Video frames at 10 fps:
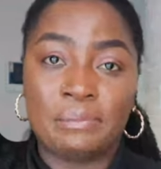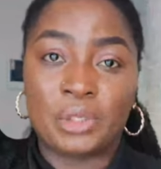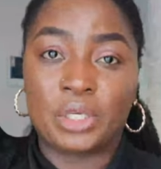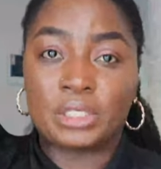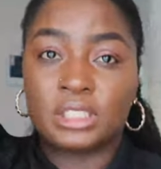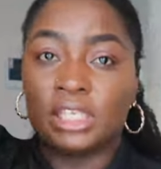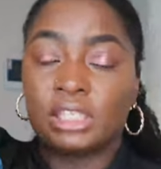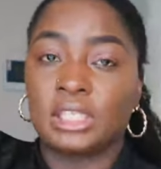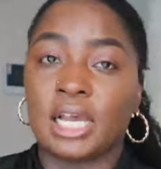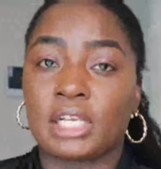because
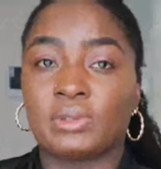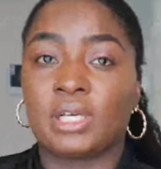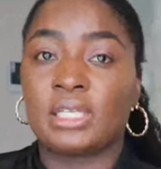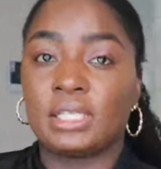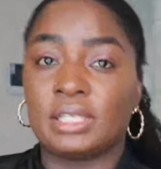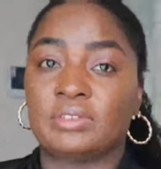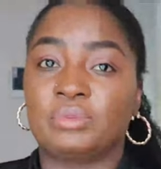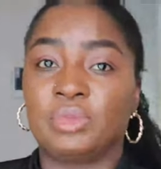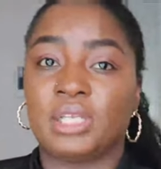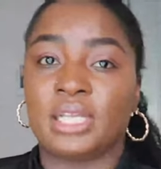it actually gives
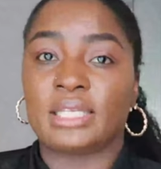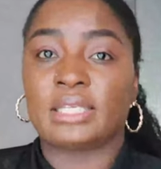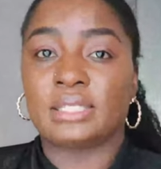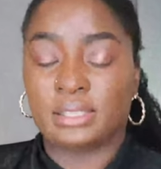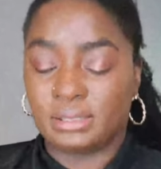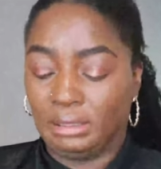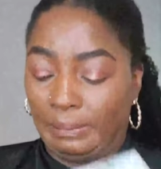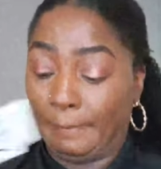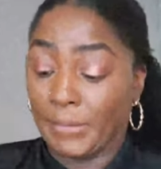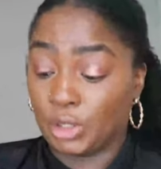me, like, it's
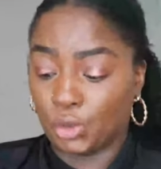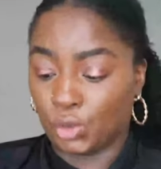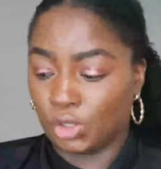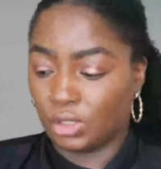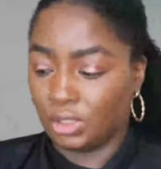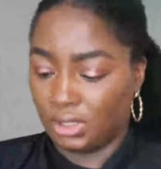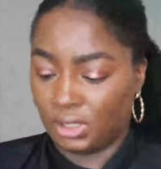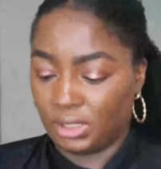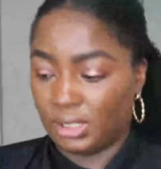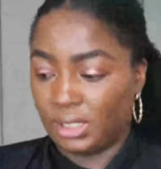mature
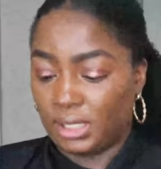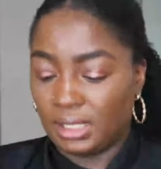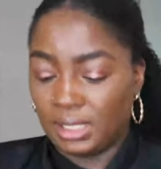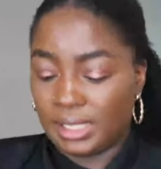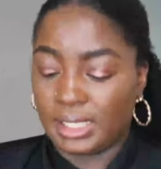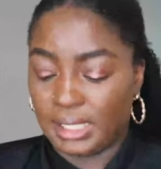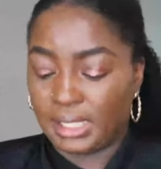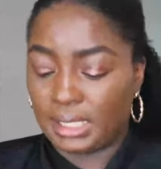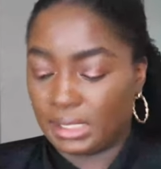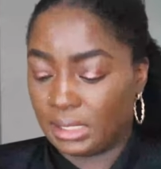
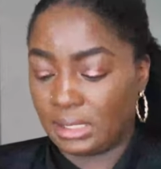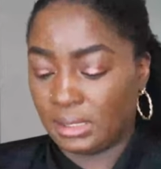and